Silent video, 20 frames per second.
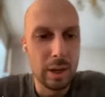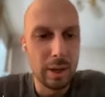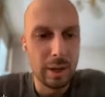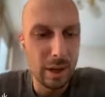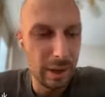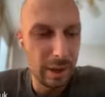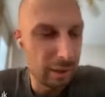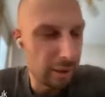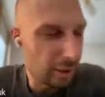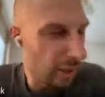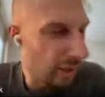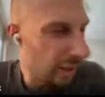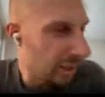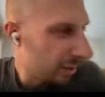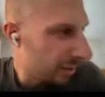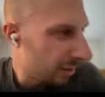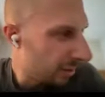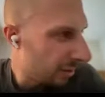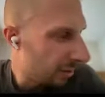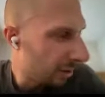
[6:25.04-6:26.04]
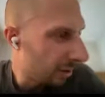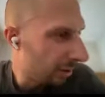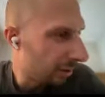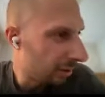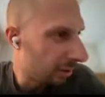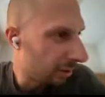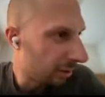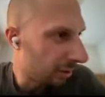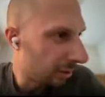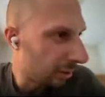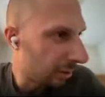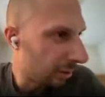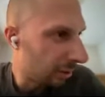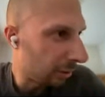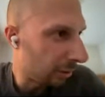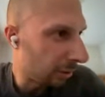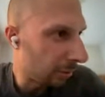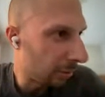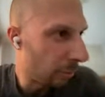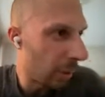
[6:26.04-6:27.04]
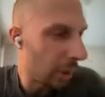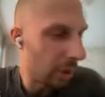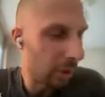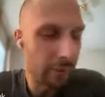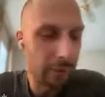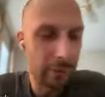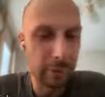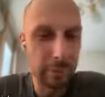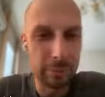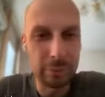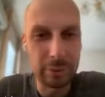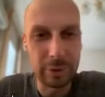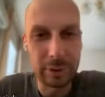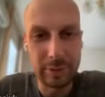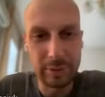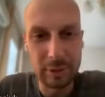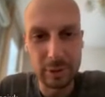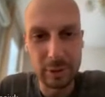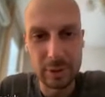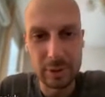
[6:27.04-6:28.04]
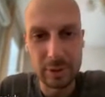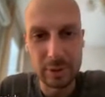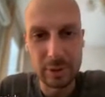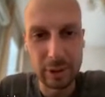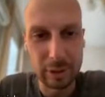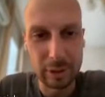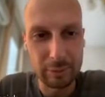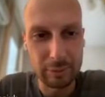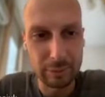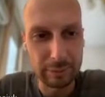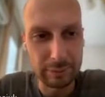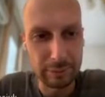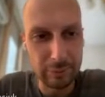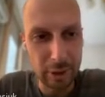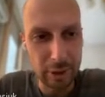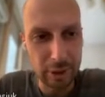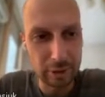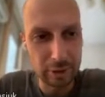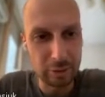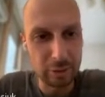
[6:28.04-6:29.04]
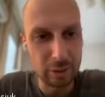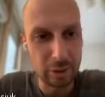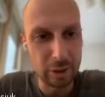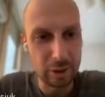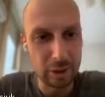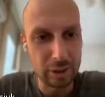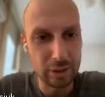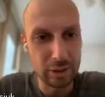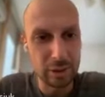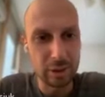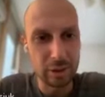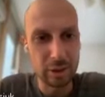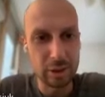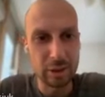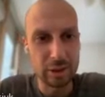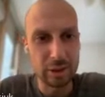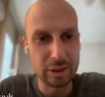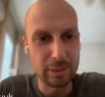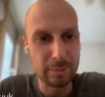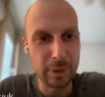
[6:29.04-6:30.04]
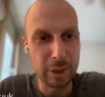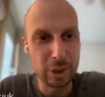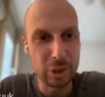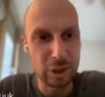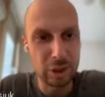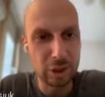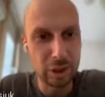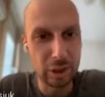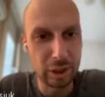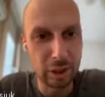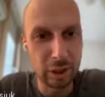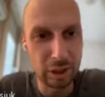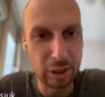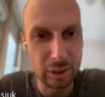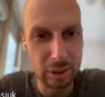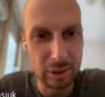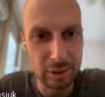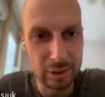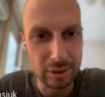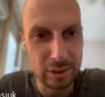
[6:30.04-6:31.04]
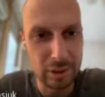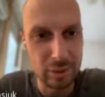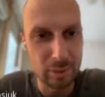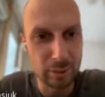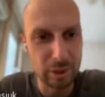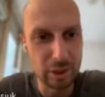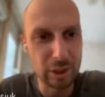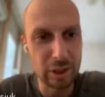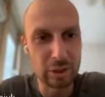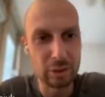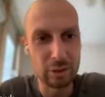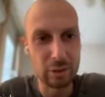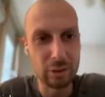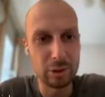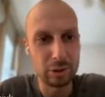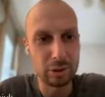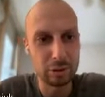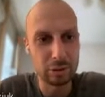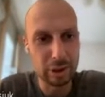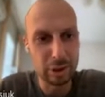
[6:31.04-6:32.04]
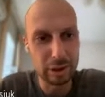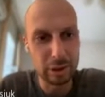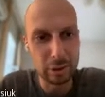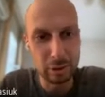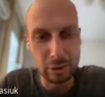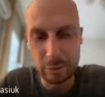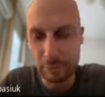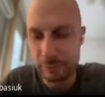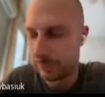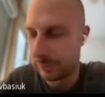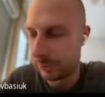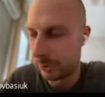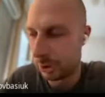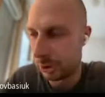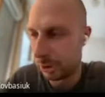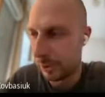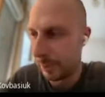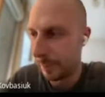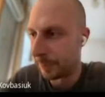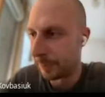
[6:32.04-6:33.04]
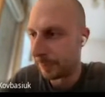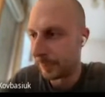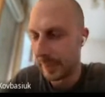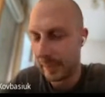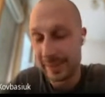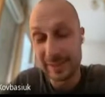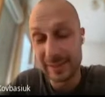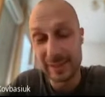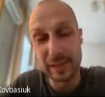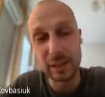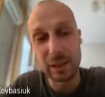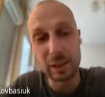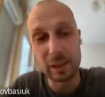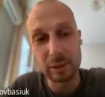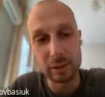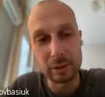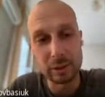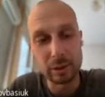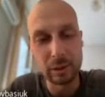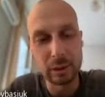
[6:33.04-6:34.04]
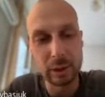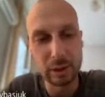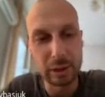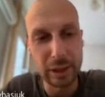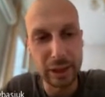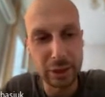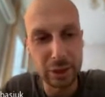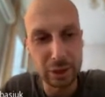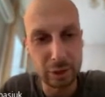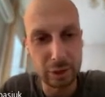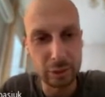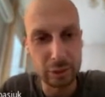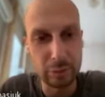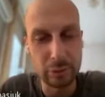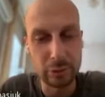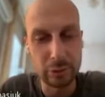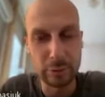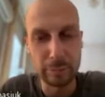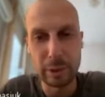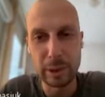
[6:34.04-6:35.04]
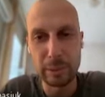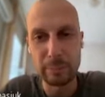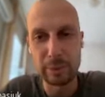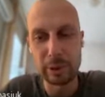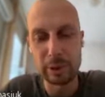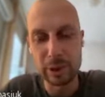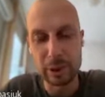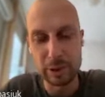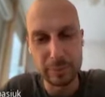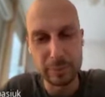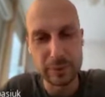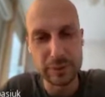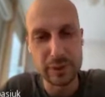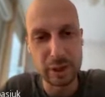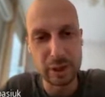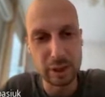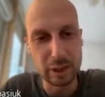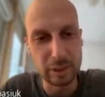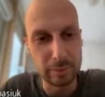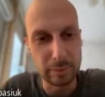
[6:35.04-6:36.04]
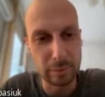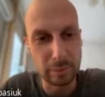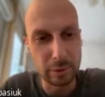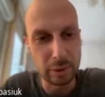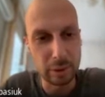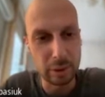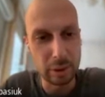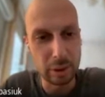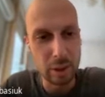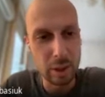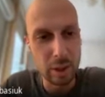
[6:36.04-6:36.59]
I guess that one of the previous like refactorings, and especially like since we got rid of second connection to the public RPC endpoint,